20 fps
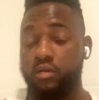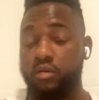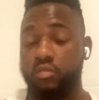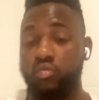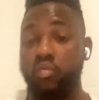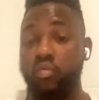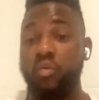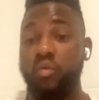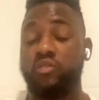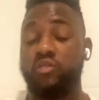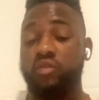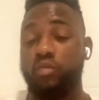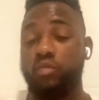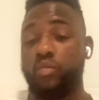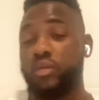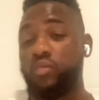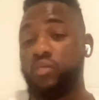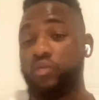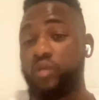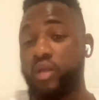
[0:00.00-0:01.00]
We will see
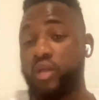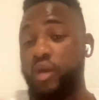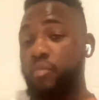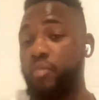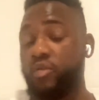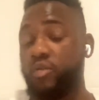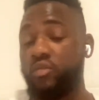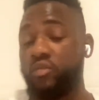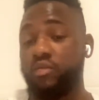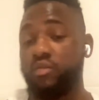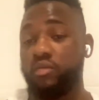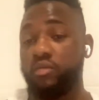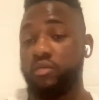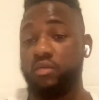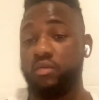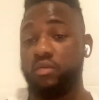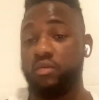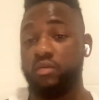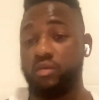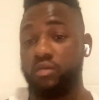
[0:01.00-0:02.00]
what will happen
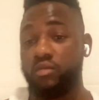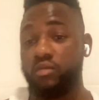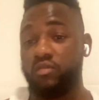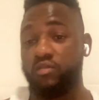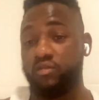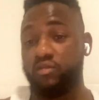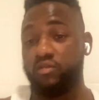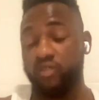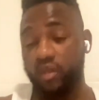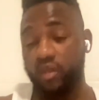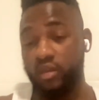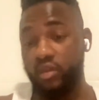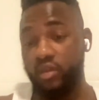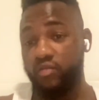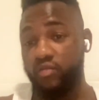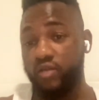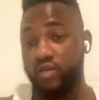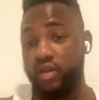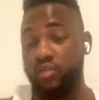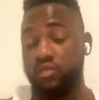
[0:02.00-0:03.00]
on on
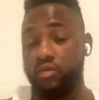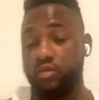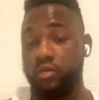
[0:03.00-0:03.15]
second fight.